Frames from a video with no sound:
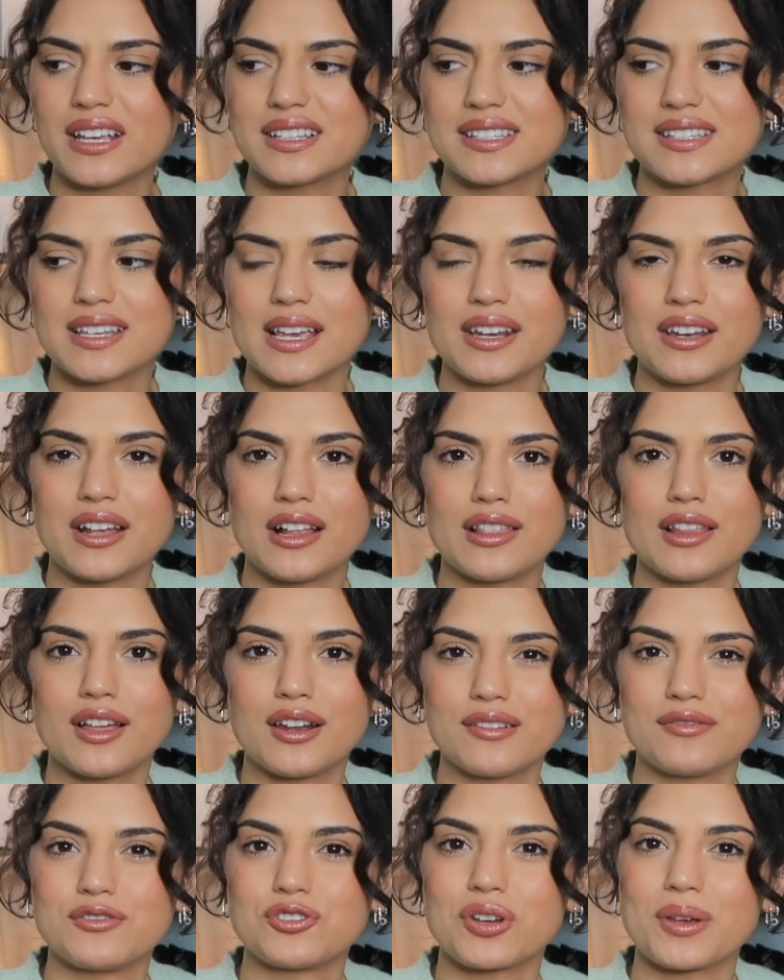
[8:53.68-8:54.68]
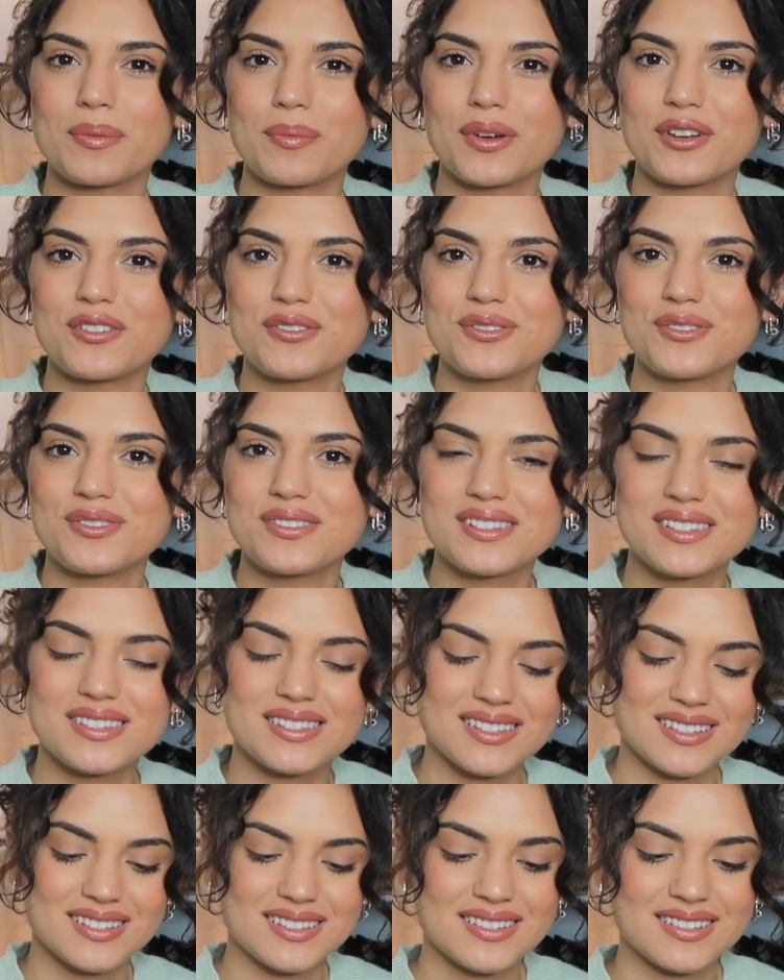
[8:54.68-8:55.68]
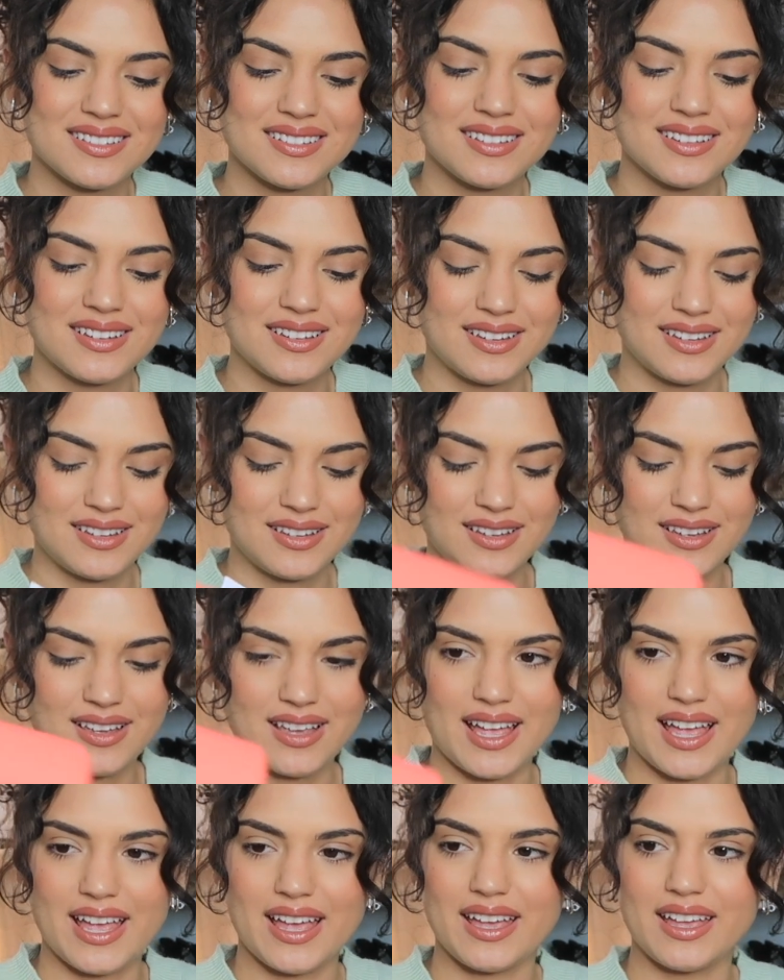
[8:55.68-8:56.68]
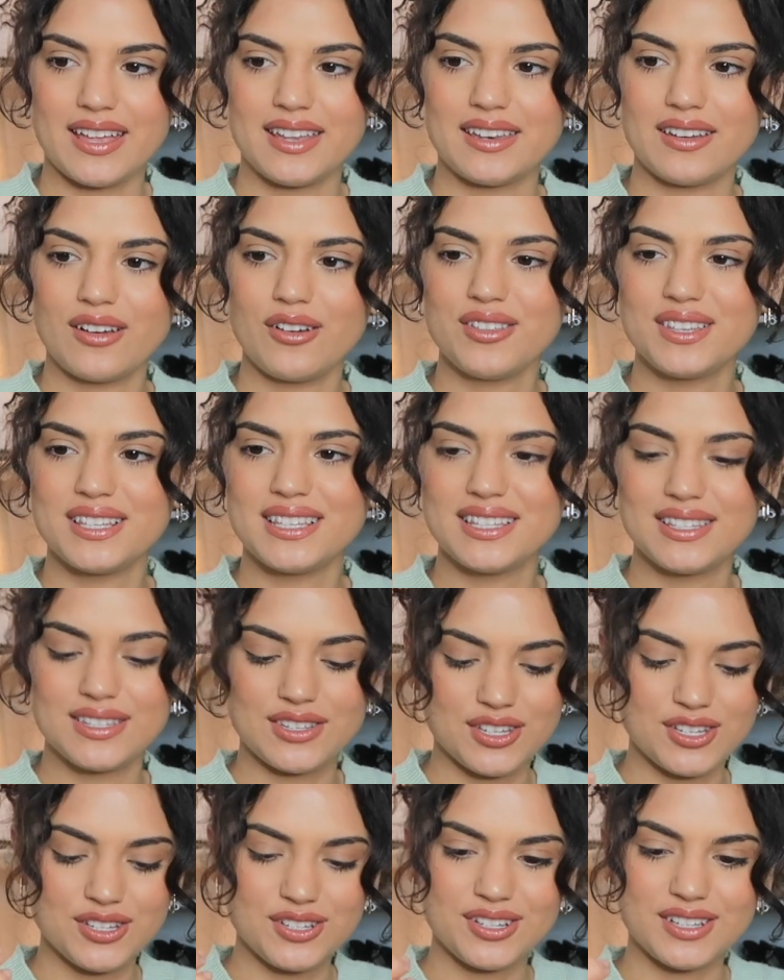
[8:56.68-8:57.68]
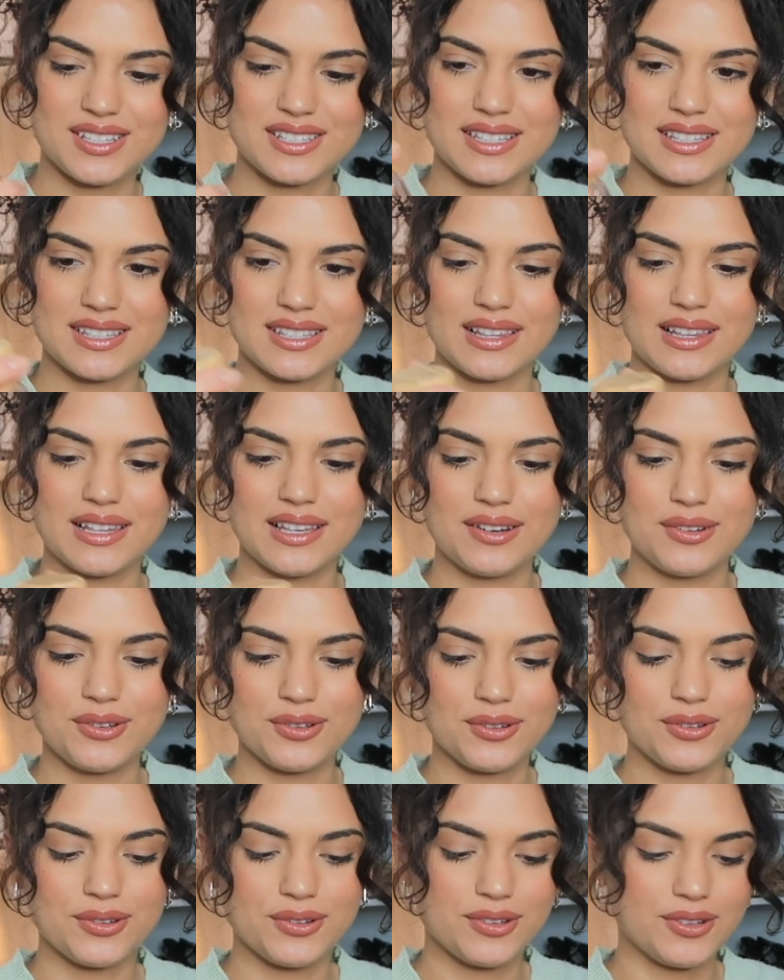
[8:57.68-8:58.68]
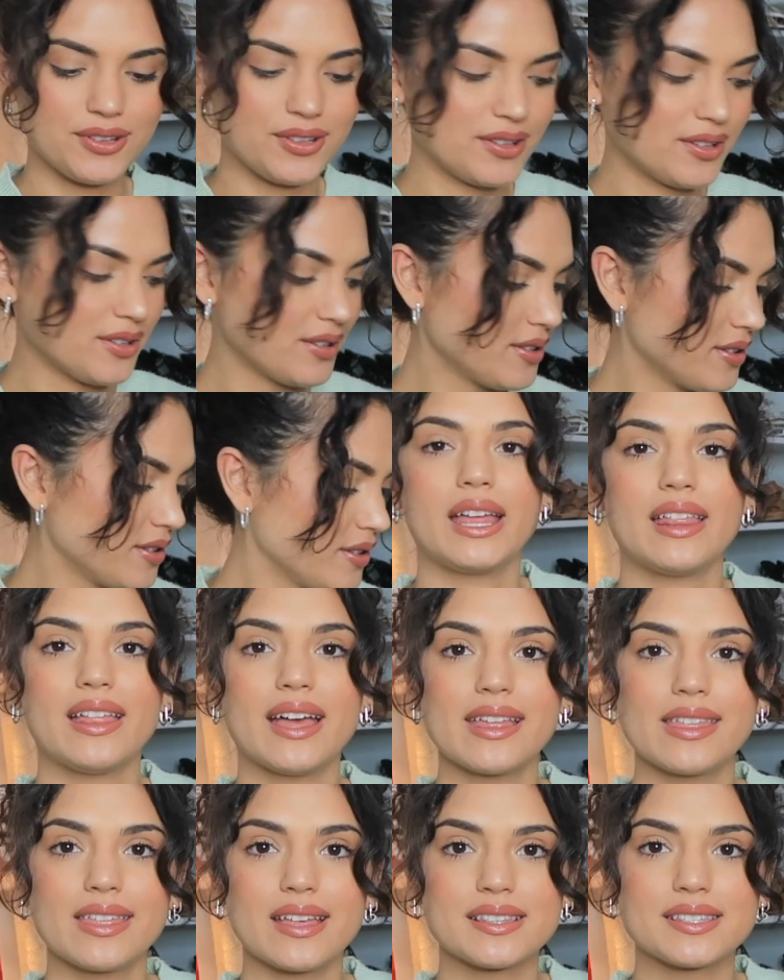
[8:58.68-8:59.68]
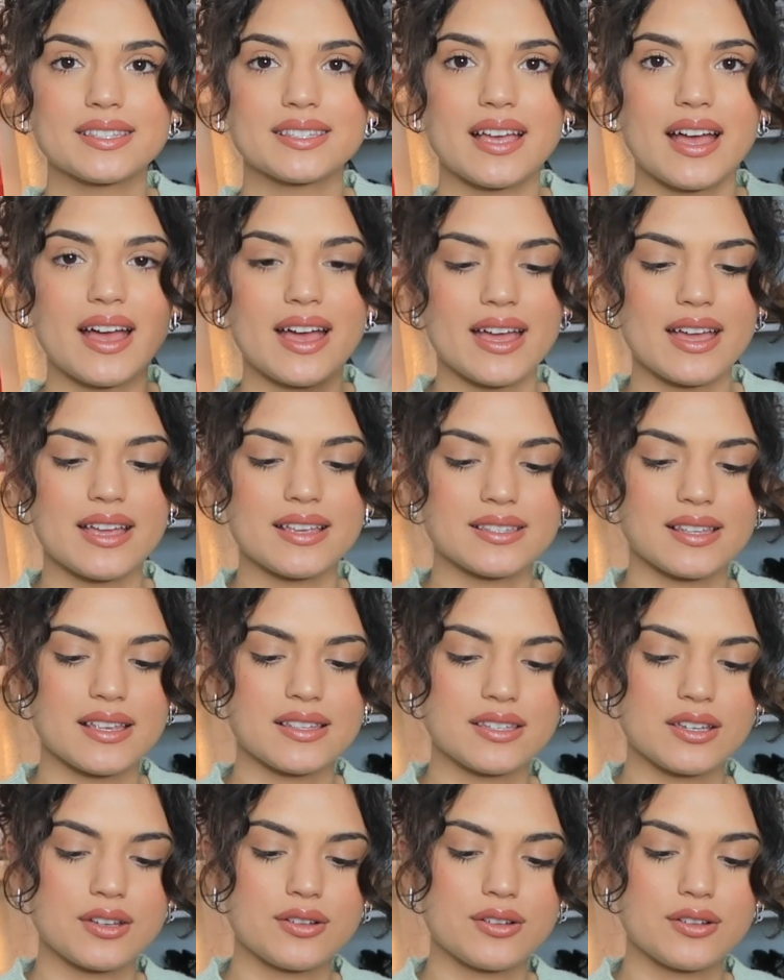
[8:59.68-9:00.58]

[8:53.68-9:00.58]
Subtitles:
get sent a lot of drink bottles, and oh, this is cute because it's little. I like that size. That's